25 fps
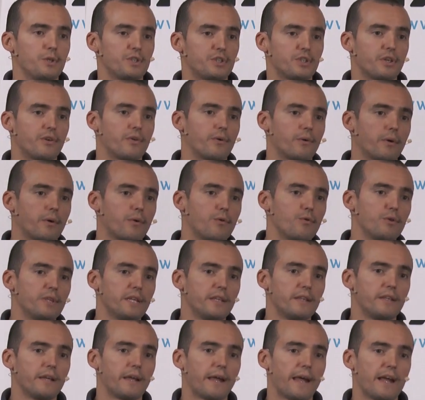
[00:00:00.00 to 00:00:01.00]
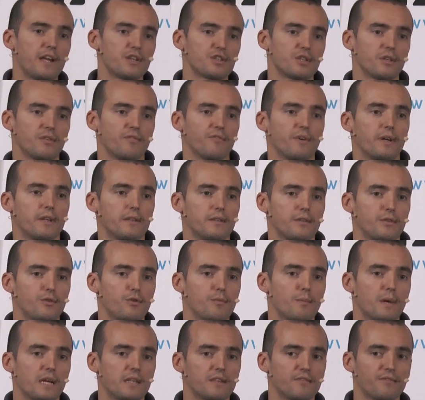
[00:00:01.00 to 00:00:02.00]
are good indication that
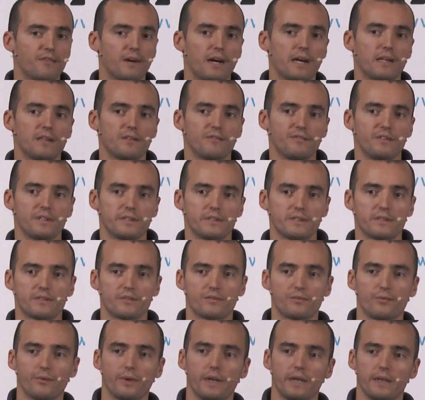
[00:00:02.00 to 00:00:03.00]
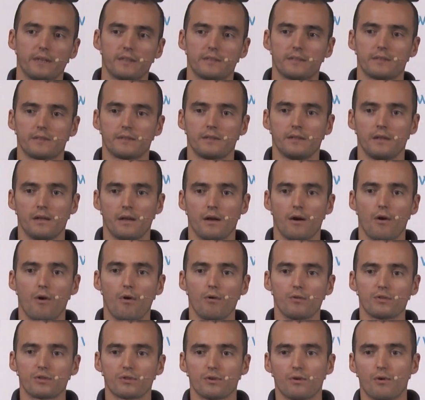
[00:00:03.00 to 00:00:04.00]
you might find these strings
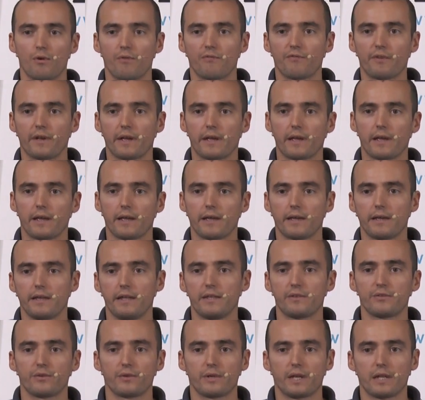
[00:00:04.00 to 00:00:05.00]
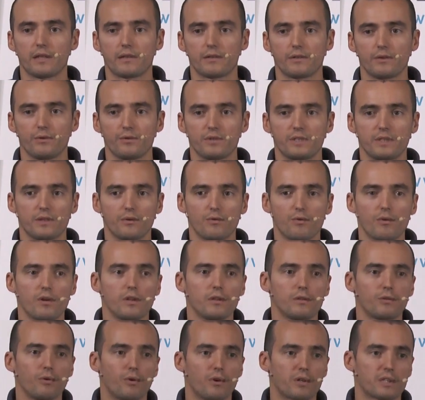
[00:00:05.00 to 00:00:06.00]
also on the internet using
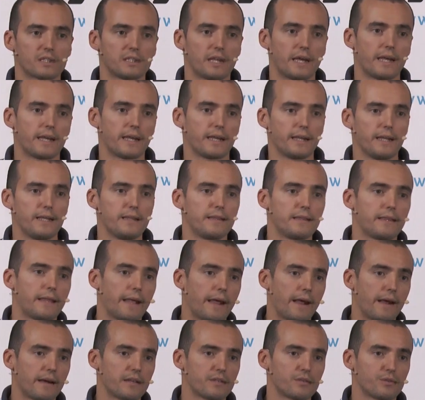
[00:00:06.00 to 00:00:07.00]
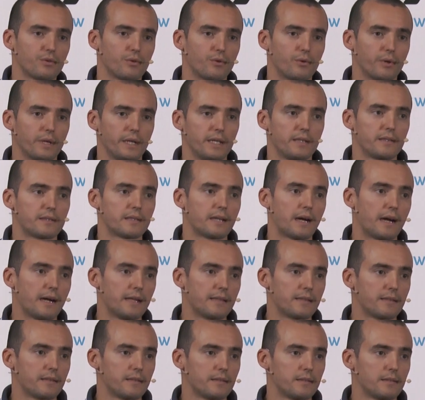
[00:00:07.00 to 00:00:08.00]
Google Dorks, like in text or in
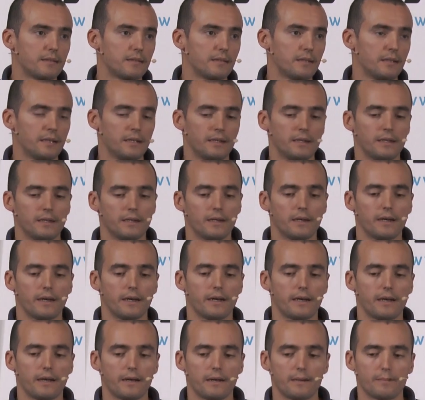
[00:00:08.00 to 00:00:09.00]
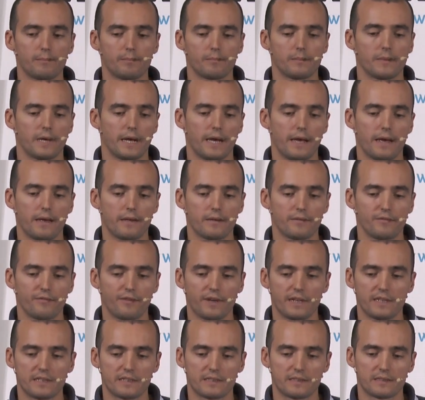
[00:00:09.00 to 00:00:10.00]
title, and
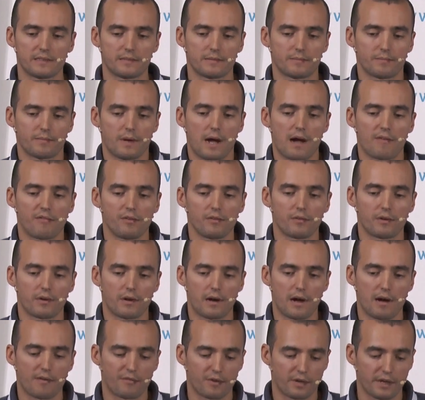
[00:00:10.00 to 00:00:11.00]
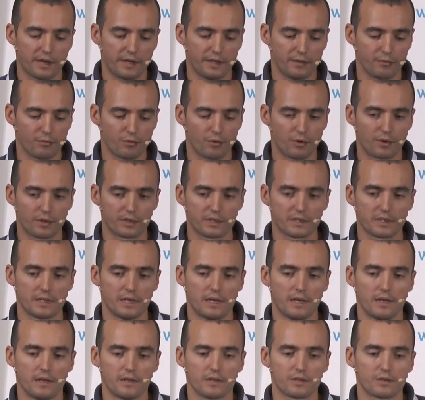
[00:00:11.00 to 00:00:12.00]
there's other keywords.
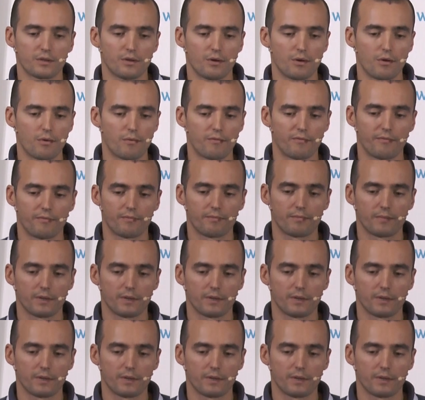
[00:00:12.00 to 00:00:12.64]
So